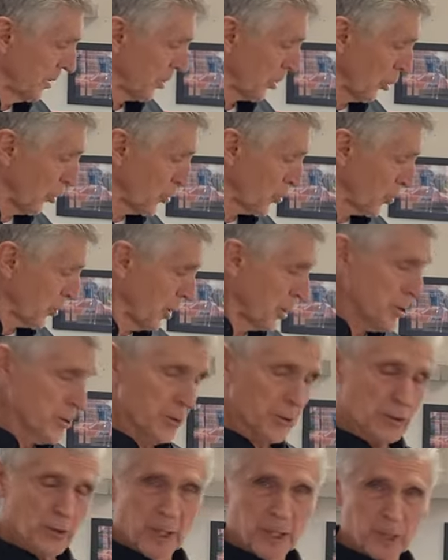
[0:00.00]
close
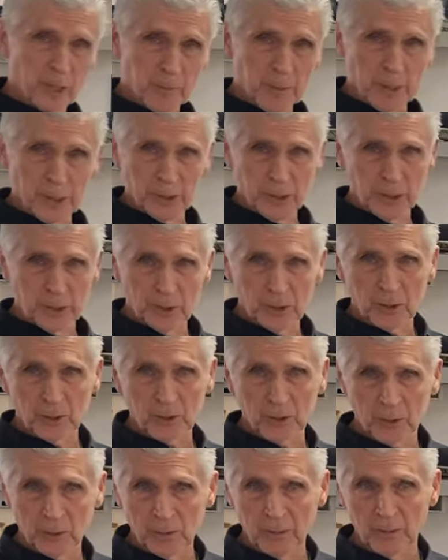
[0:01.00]
ratio
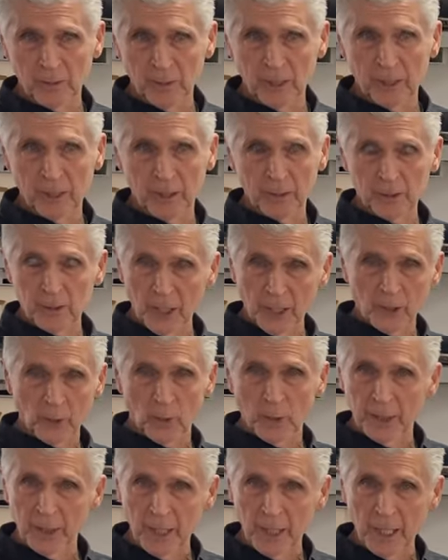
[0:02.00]
transmissions in
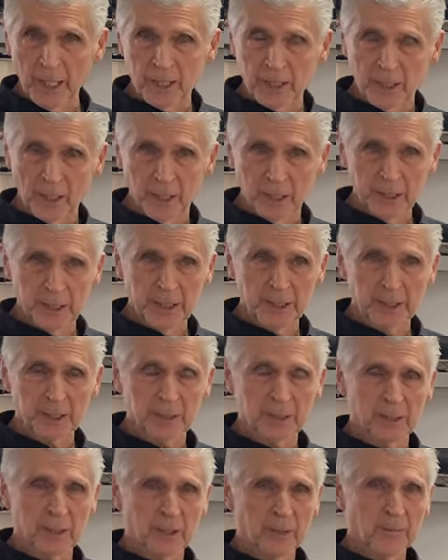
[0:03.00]
Z28s at
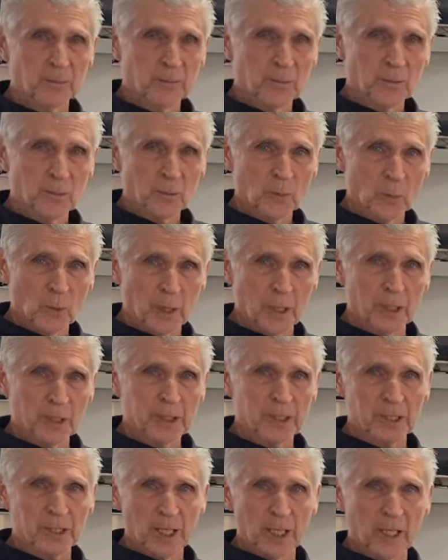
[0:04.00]
least were
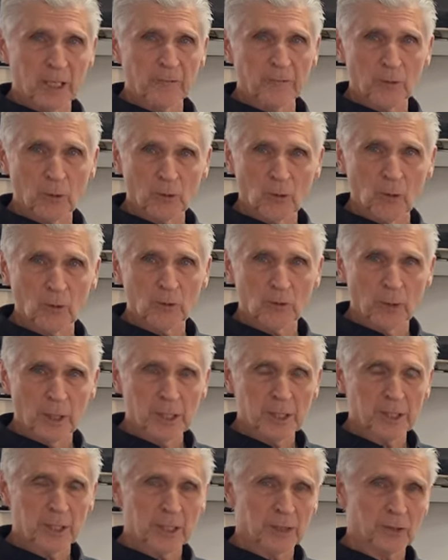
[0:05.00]
designed for road
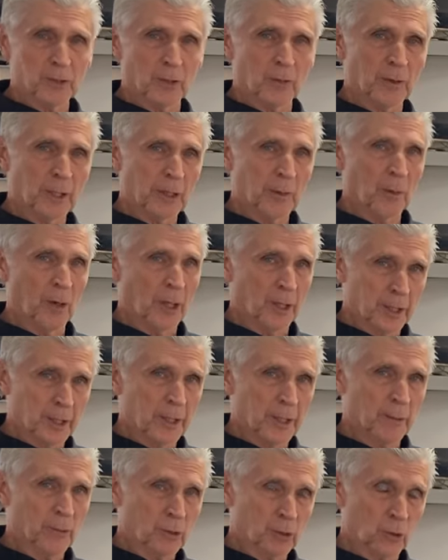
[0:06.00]
racing. So they wanted
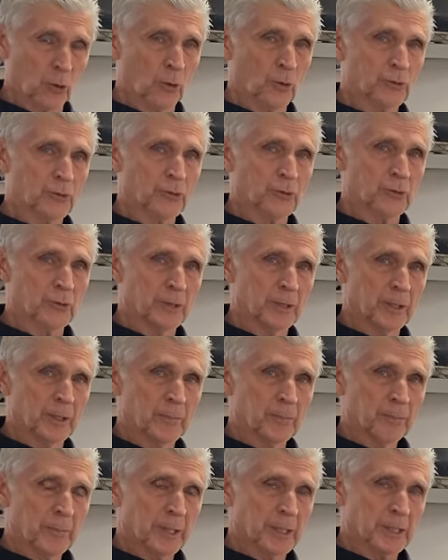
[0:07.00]
them close
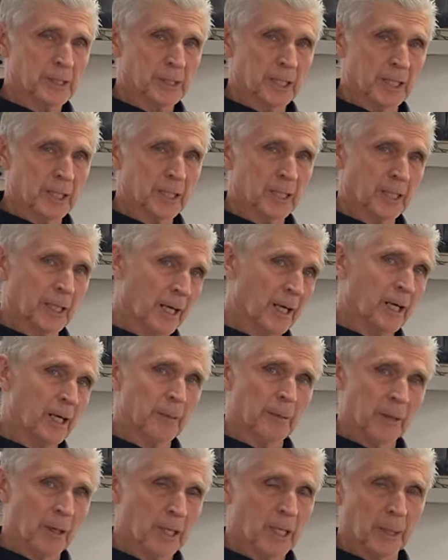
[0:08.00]
because they didn't care
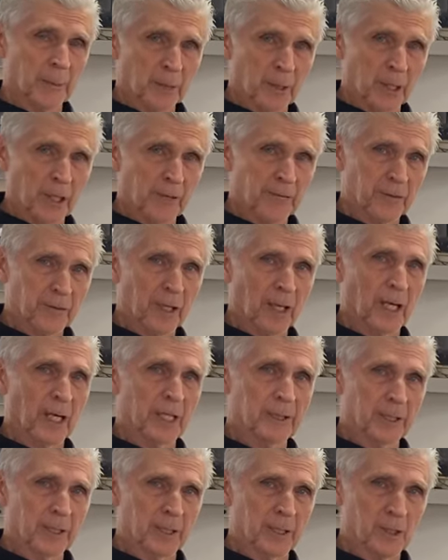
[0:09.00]
about coming off the
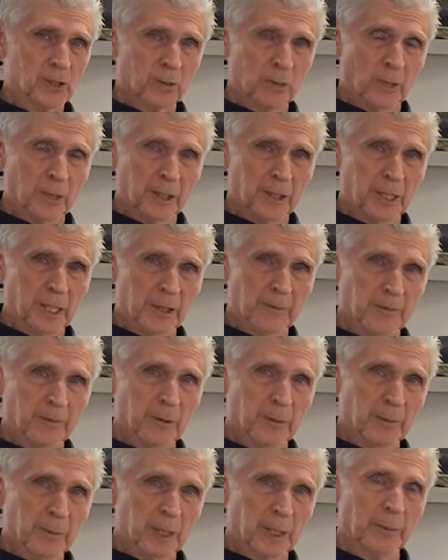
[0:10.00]
line. They just wanted to have
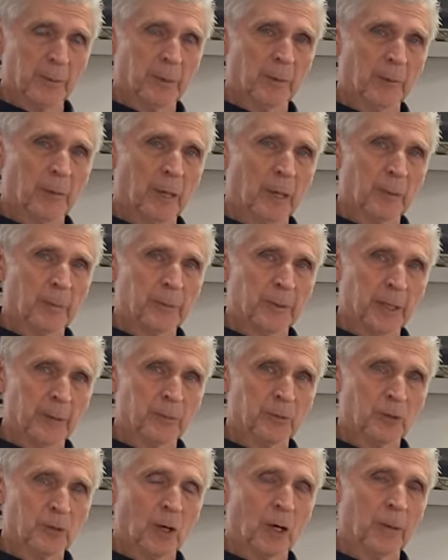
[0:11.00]
the minimum
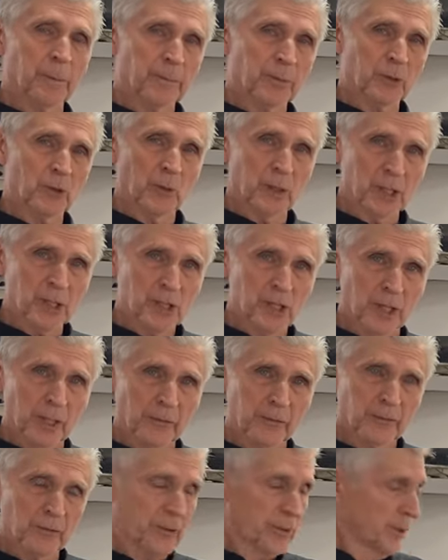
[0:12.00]
RPM drop between
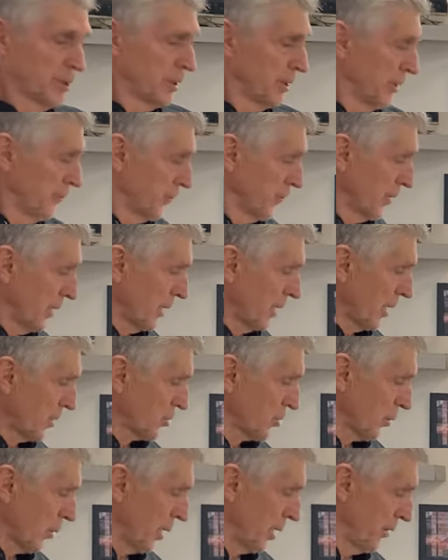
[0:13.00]
shifts and
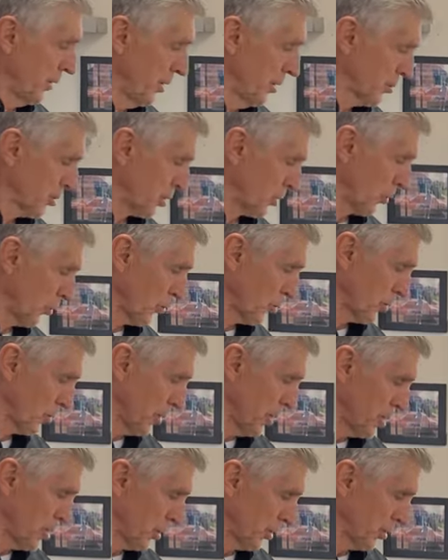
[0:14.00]
that's why they use close
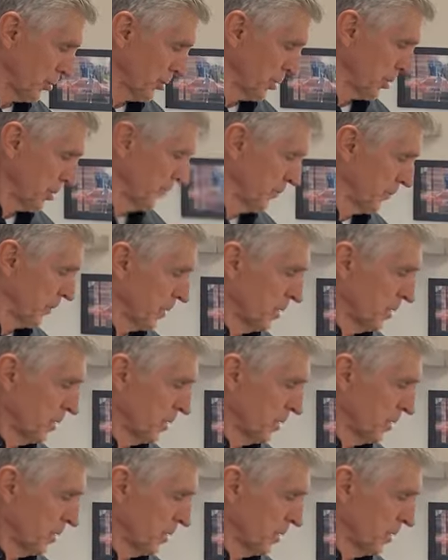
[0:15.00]
ratios.